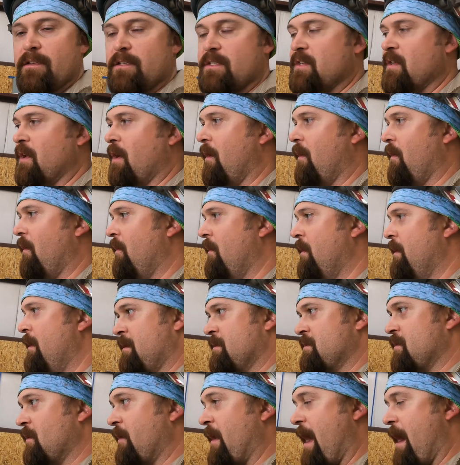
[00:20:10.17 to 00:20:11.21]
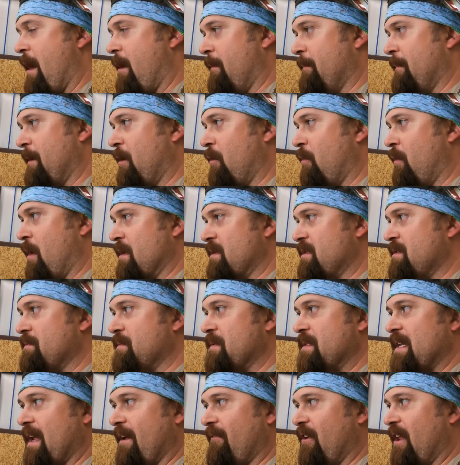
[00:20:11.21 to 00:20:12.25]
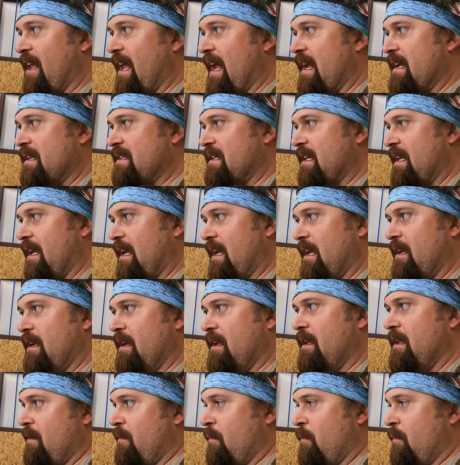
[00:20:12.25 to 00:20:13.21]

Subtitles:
So now I'm gonna run some 7018.